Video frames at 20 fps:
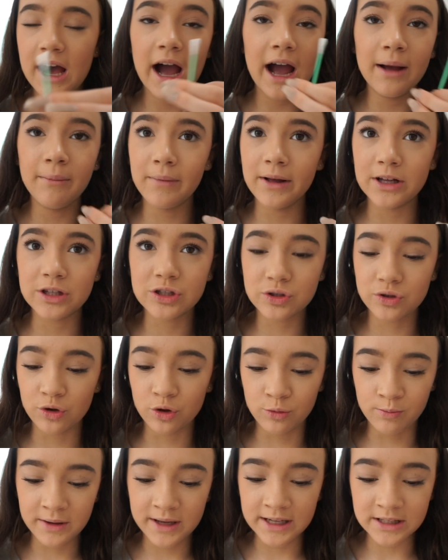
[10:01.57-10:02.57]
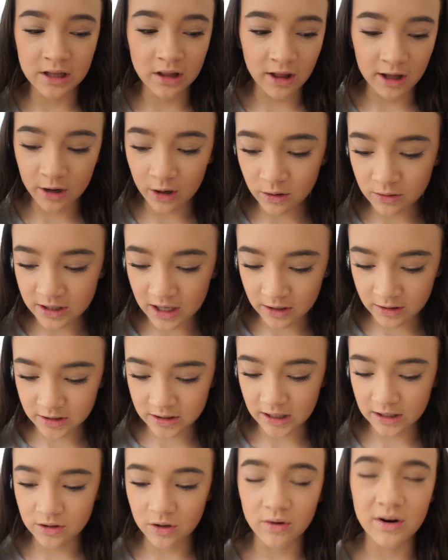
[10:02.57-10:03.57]
I'm like screwed because a lot of hotels
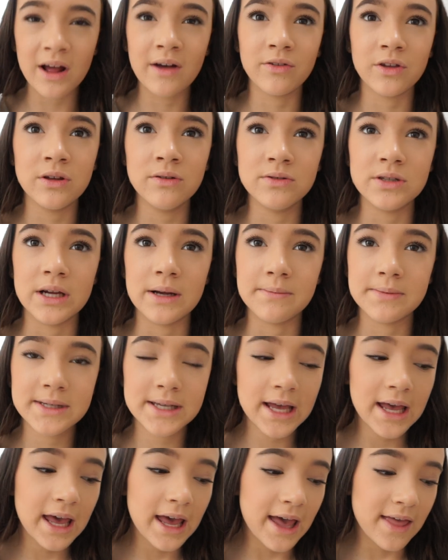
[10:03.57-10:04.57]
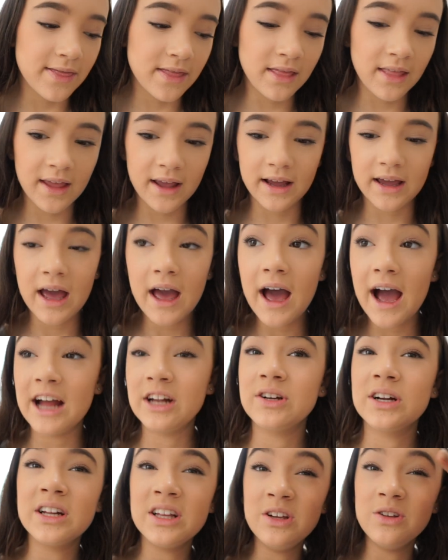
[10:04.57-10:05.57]
like don't have Q-tips. And like I
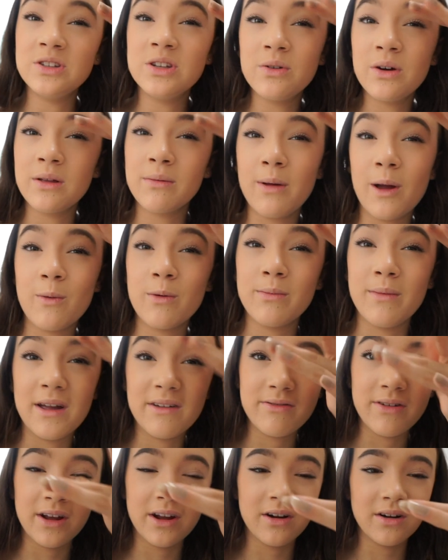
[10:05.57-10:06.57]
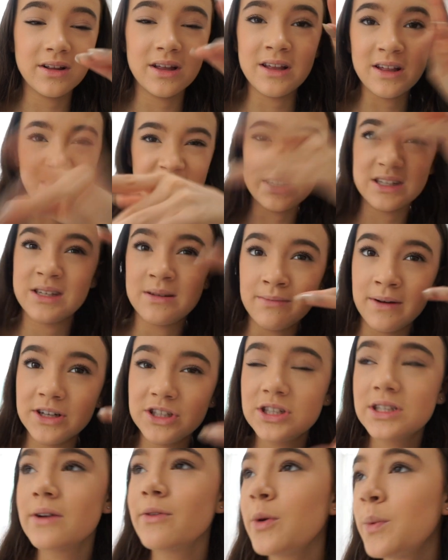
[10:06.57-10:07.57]
try to use it with like with my finger and it like
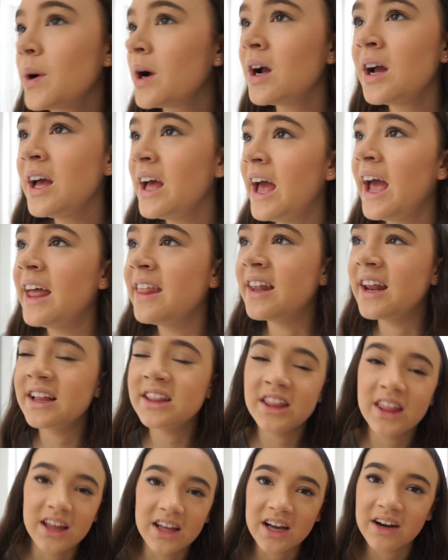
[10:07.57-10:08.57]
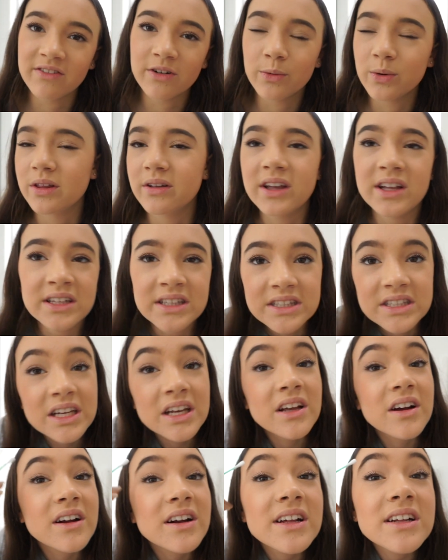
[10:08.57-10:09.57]
smudges everywhere. And then I have to like cover it with
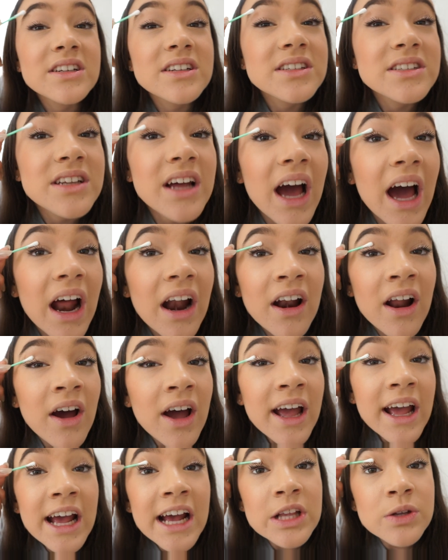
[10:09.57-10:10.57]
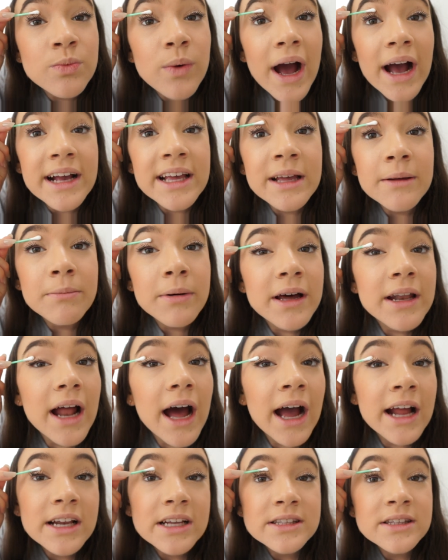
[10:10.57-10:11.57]
concealer and it just I don't know, it's wacky. But
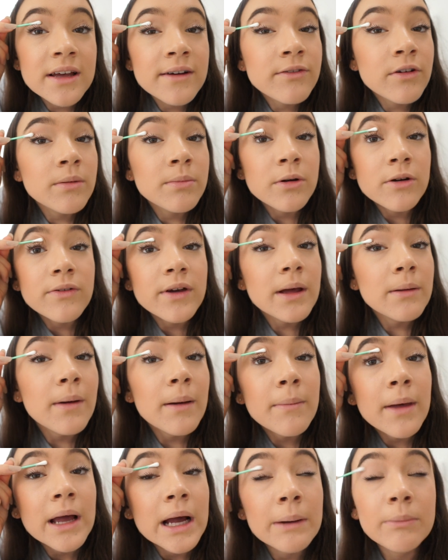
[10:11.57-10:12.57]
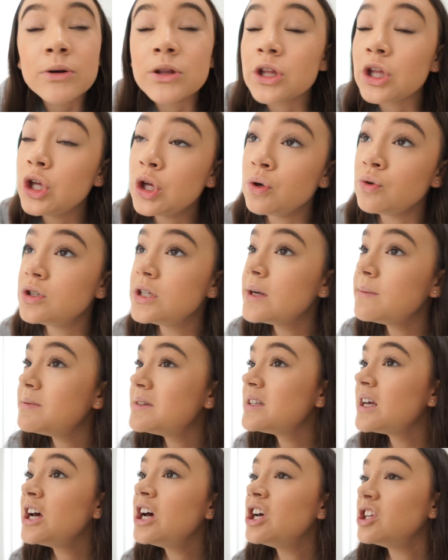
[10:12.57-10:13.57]
I just love removing my makeup with
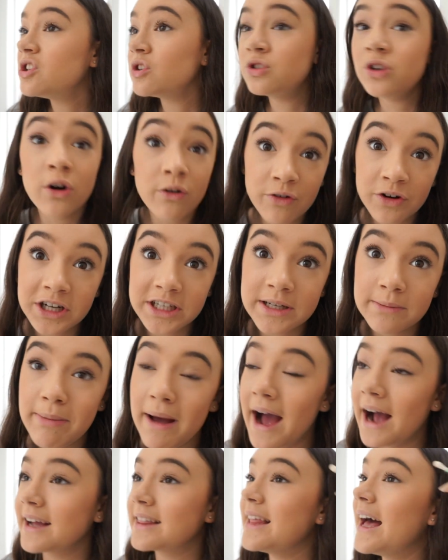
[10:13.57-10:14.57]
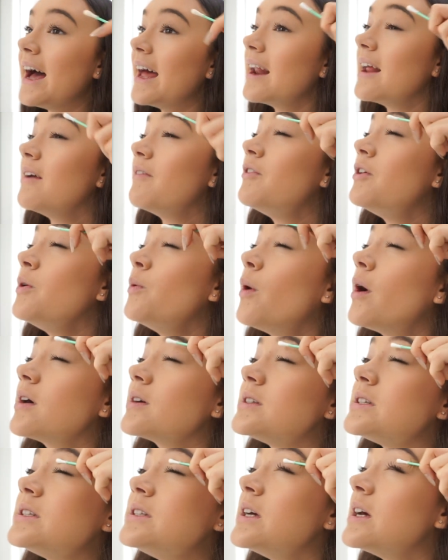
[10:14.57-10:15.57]
Q-tips. So don't forget to pack that if you are
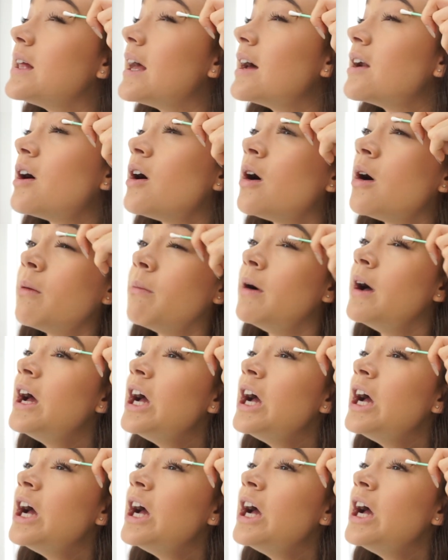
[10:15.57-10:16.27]
still at home